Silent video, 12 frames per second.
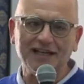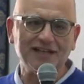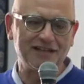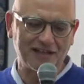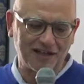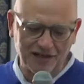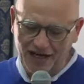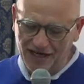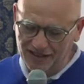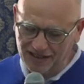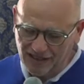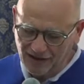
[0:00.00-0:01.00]
in the
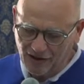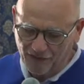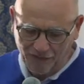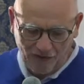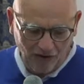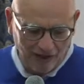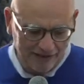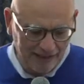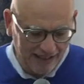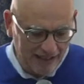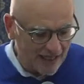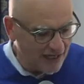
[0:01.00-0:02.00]
grace of God.
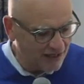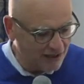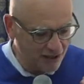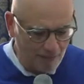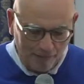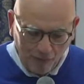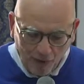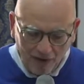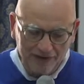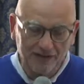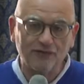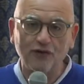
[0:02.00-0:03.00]
And it is
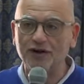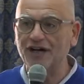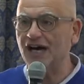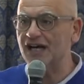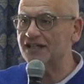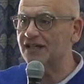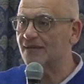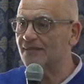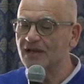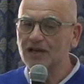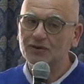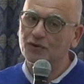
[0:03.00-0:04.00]
important for us
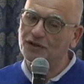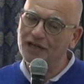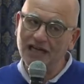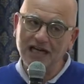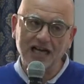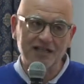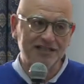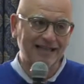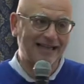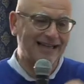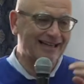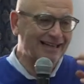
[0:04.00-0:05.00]
to realize the
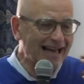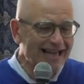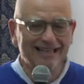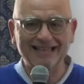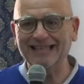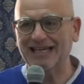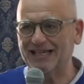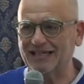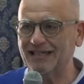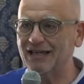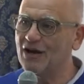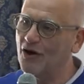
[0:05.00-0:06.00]

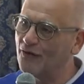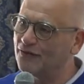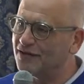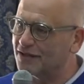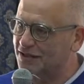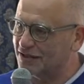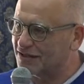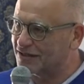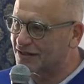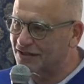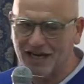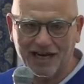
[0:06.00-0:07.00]
greatness of this
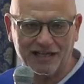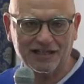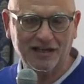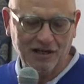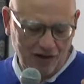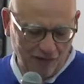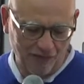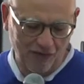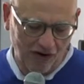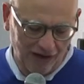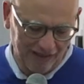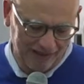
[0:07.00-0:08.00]
grace of
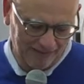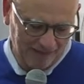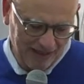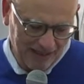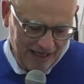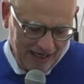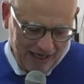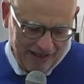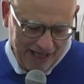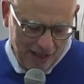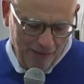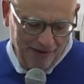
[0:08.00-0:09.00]
God. And
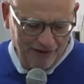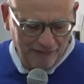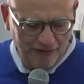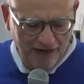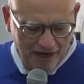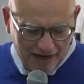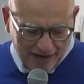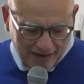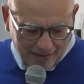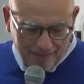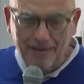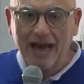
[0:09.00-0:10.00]
I will refer
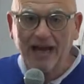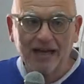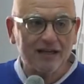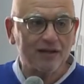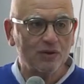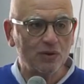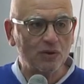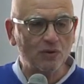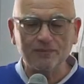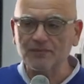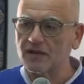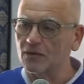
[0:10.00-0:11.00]
back to
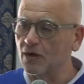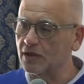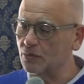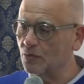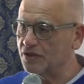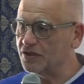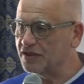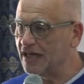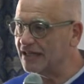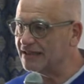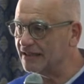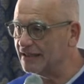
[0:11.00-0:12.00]
what was
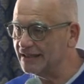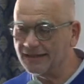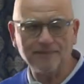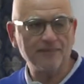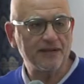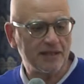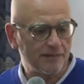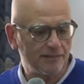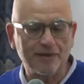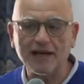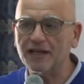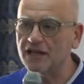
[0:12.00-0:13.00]
said in the
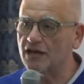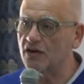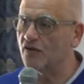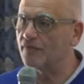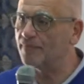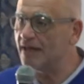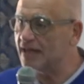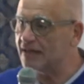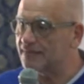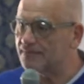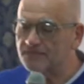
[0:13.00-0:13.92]
breaking of bread,